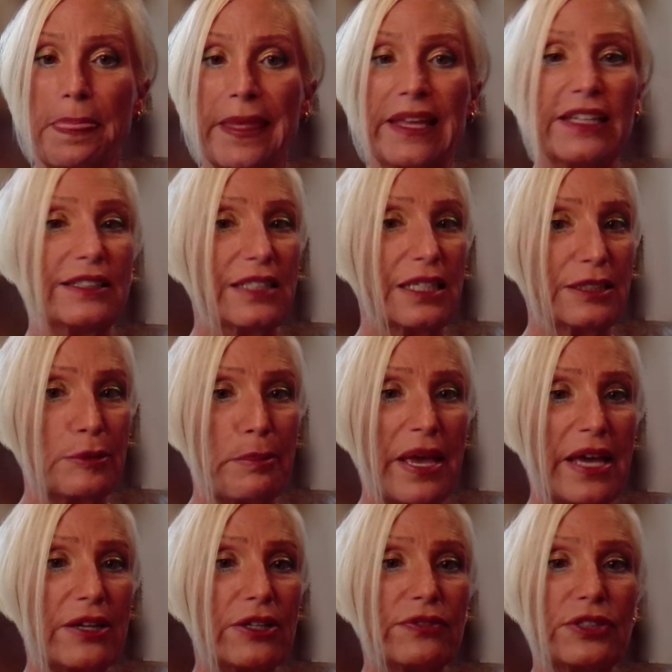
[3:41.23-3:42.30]
It doesn't
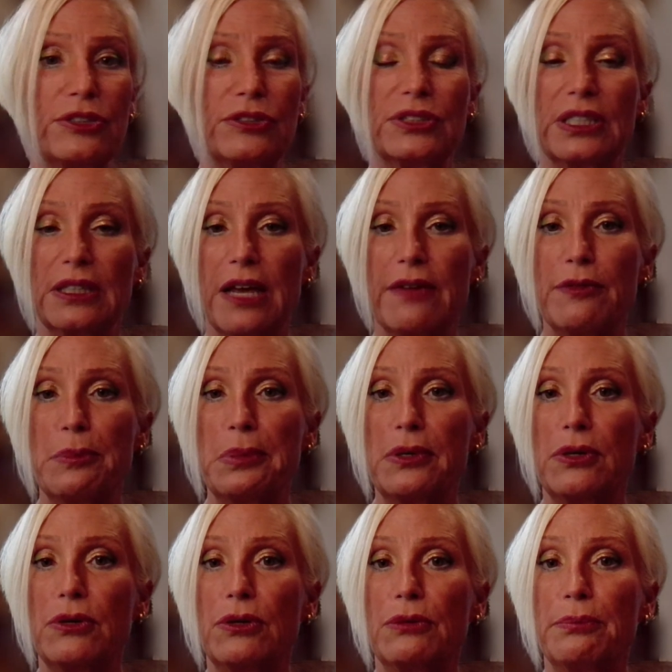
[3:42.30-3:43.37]
matter if you're using
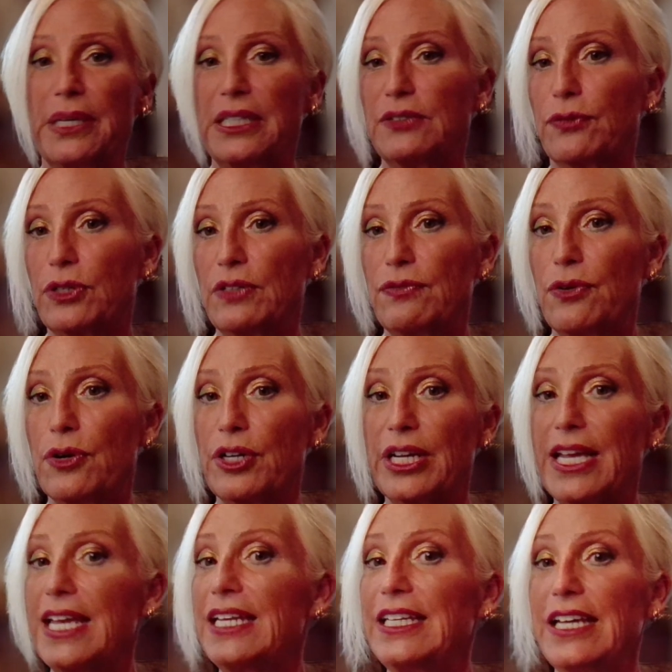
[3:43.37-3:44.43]
Lovable, Base 44, or
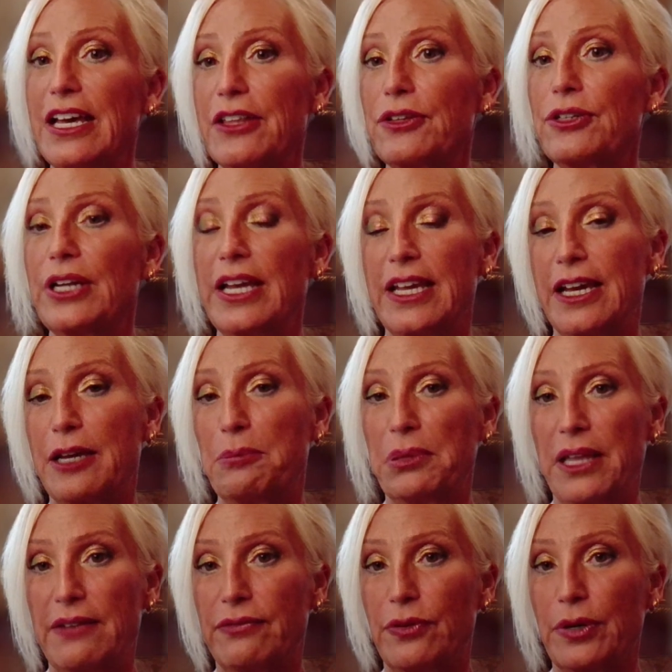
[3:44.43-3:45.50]
any other AI
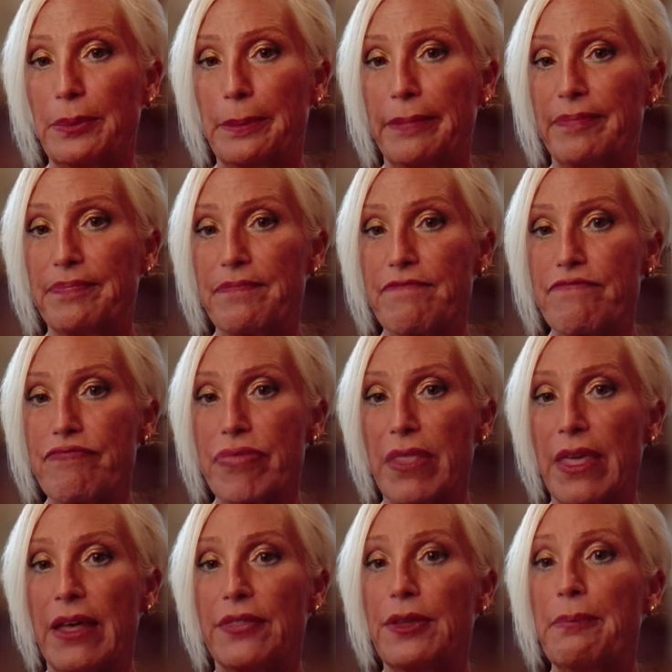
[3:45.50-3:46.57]
platform.
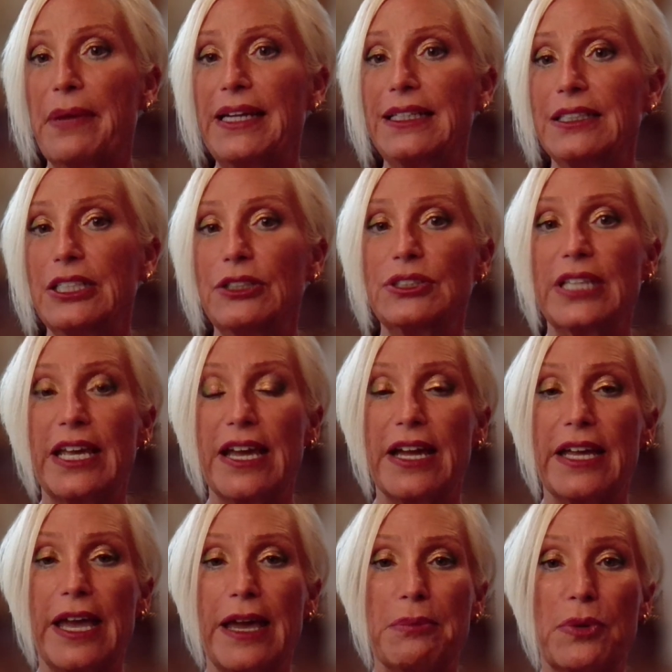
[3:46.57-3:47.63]
The MikeKnows AI
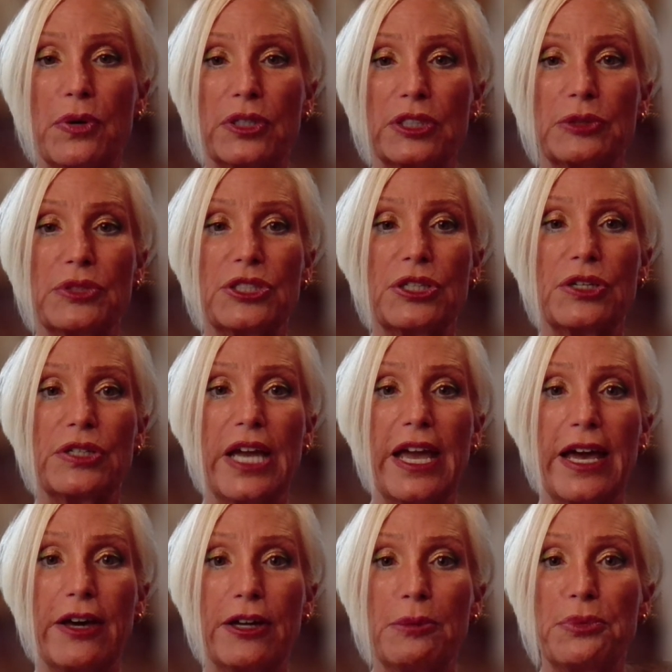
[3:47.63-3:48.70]
app course will show you
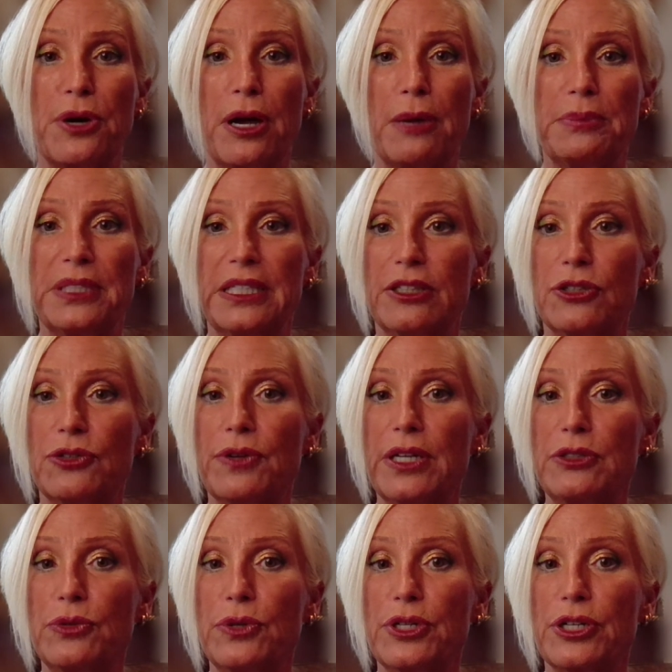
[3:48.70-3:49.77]
how to prompt in the correct
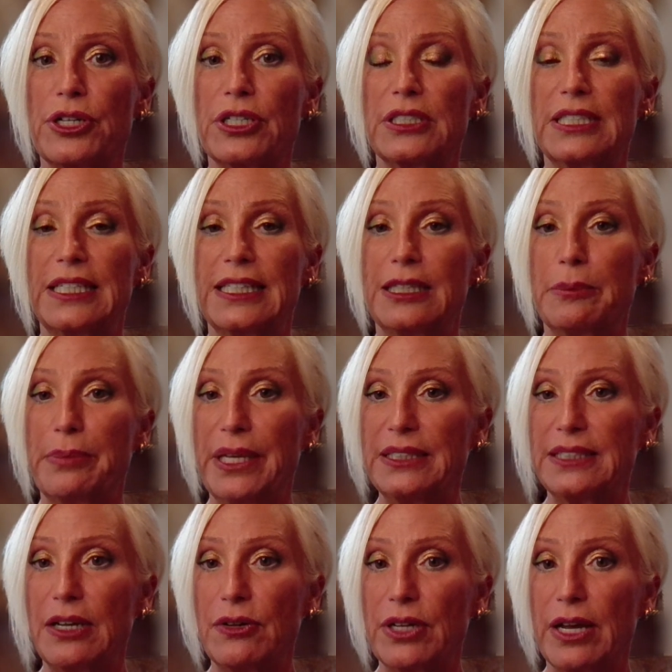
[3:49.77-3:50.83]
order to get the best
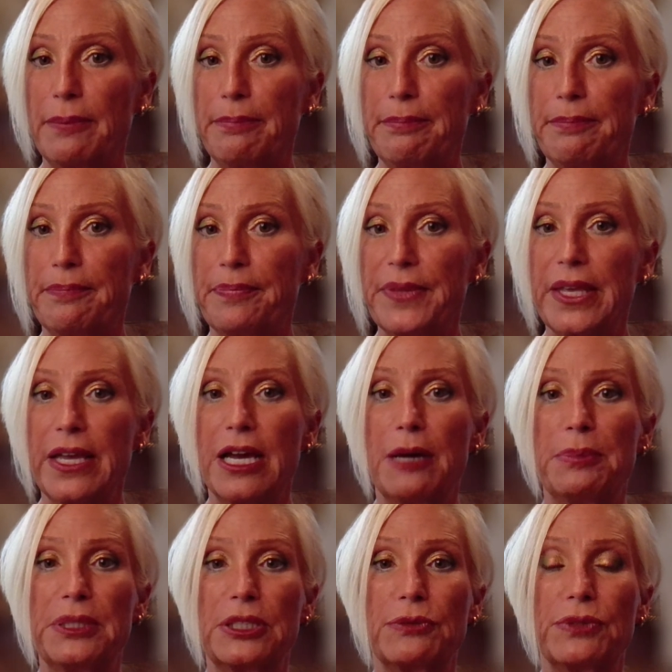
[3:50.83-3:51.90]
outcome,
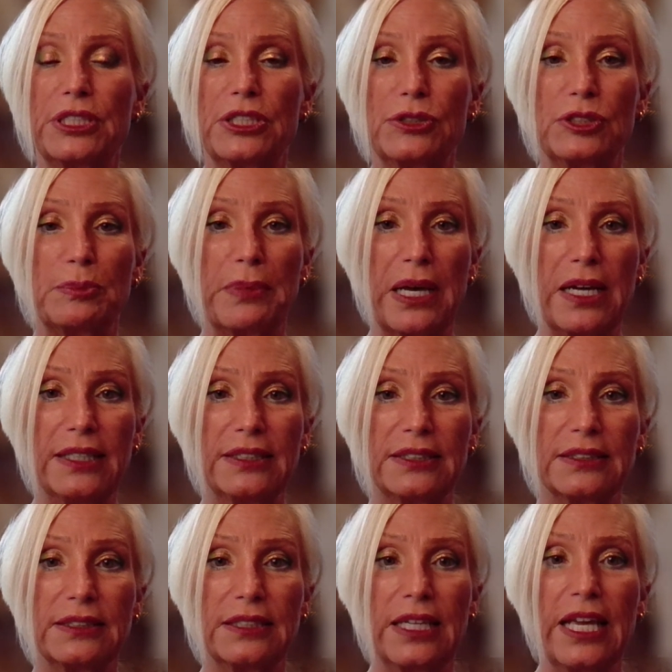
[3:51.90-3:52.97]
helping to reduce bugs,
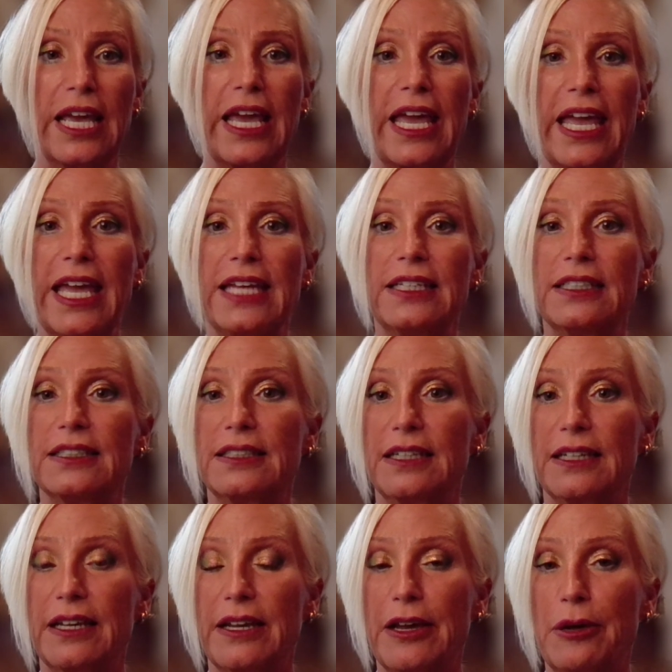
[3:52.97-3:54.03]
and
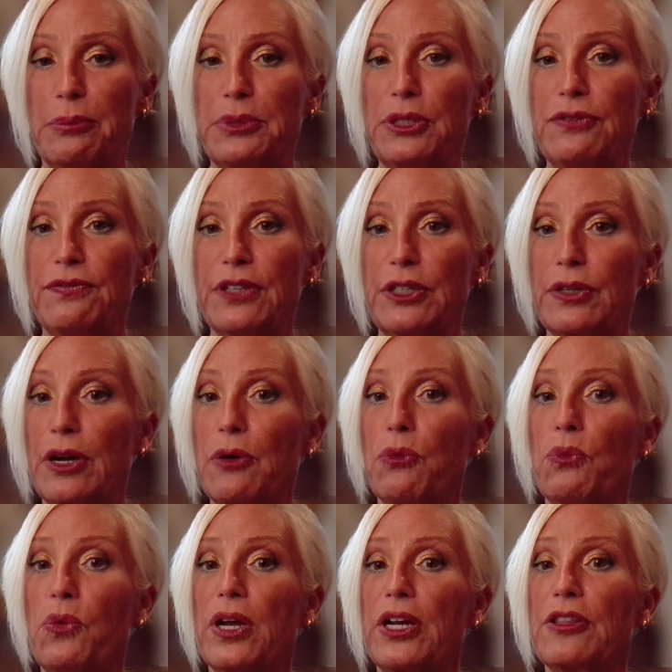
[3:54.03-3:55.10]
help you figure out
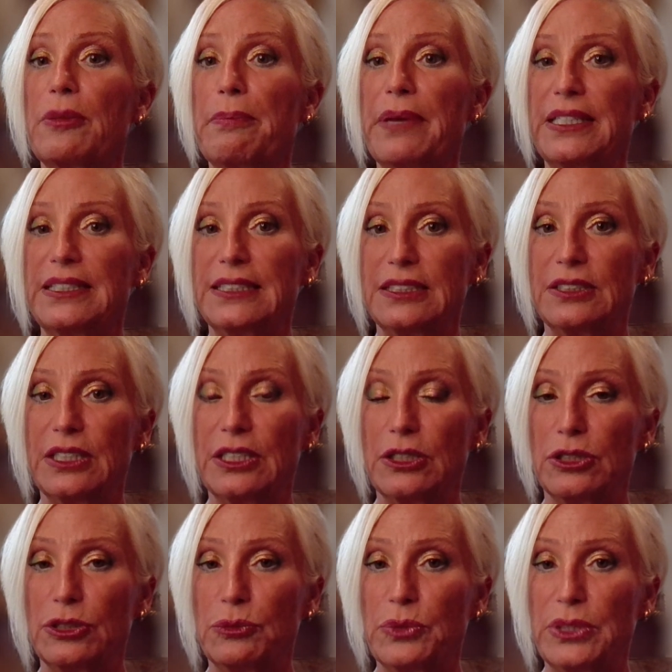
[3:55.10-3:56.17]
what are the best things to
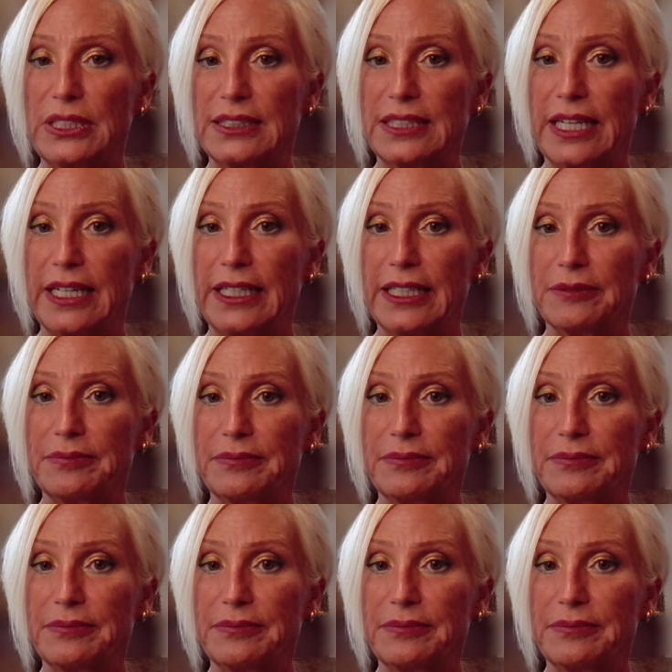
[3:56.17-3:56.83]
include when designing.